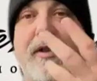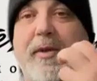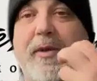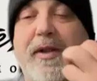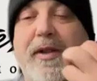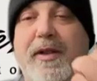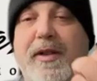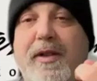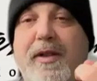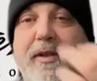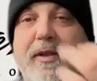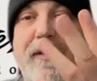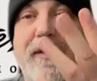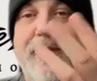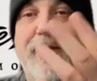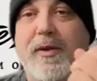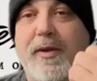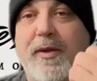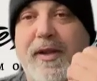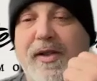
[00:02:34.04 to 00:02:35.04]
You're
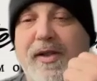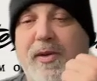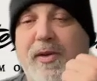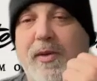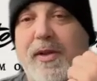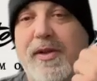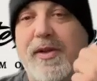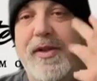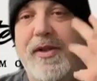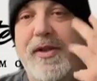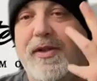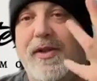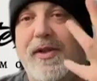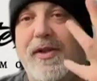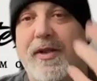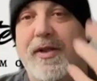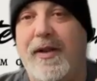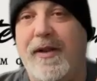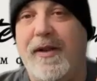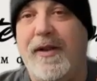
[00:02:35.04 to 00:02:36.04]
looking for
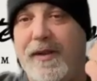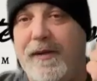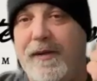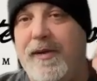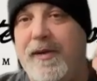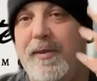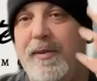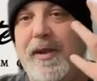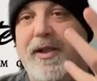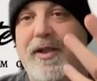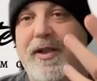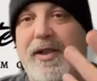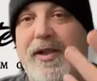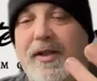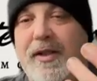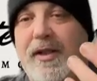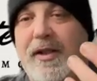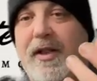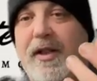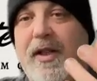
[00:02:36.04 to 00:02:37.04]
resources. You're looking for
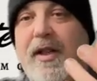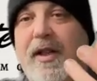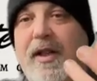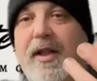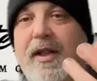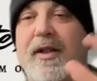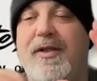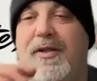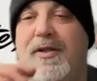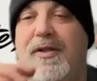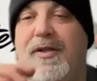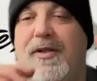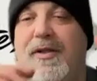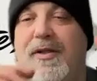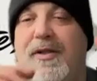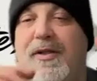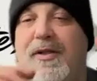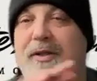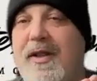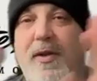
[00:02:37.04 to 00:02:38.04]
information. As
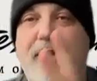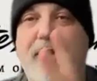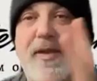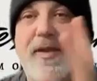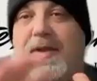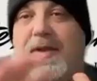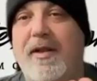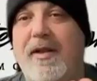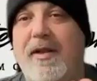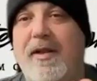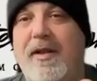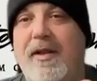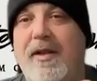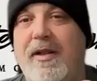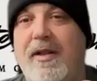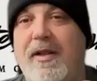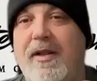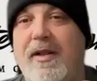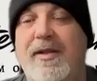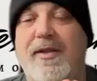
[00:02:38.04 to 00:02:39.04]
soon as that noise is
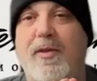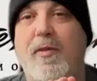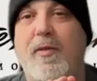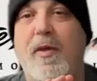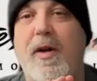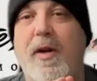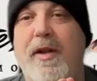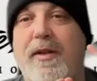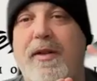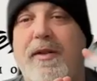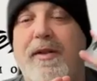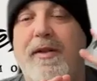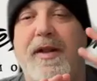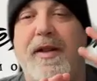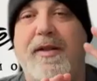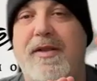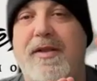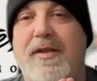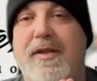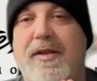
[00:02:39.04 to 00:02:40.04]
gone, as soon as
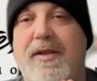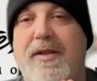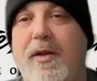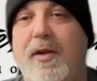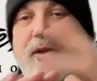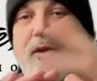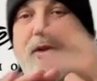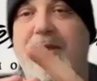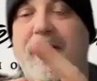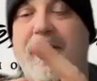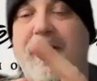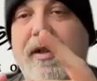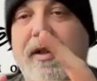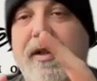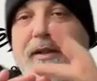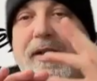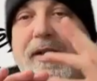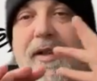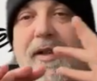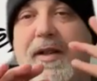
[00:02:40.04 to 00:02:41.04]
that snowstorm
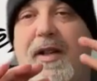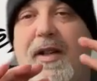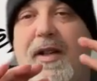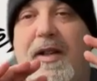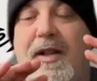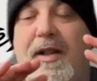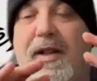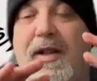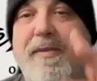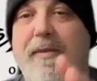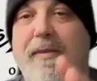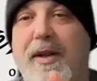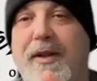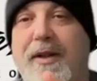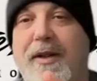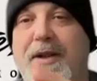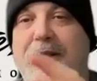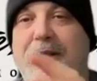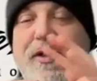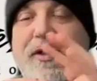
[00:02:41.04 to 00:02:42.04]
is clear, and
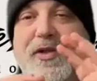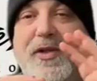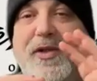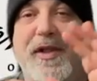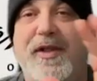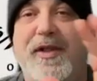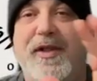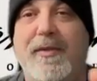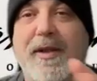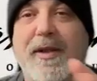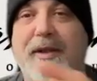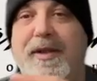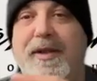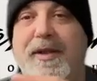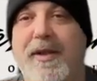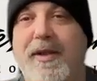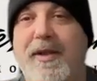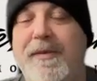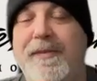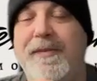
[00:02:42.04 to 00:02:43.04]
it's melted and the streets
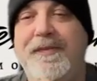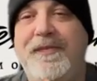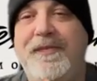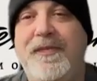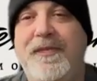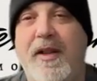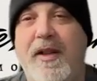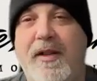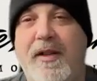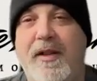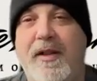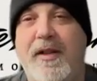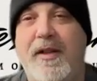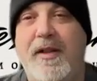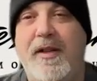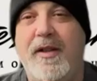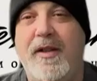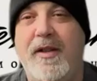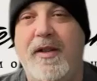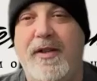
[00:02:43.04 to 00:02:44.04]
are melted and
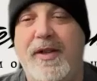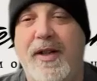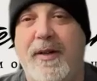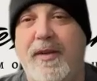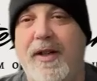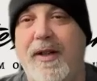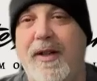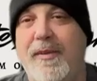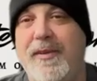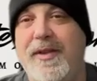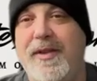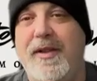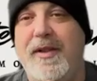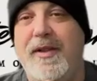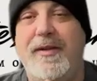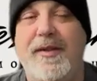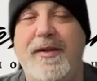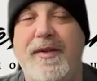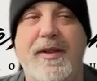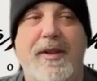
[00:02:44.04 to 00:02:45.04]
there's no traffic
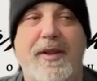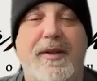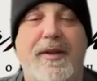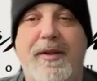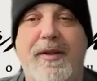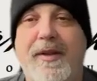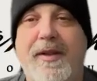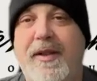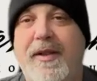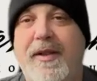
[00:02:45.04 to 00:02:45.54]
problems, and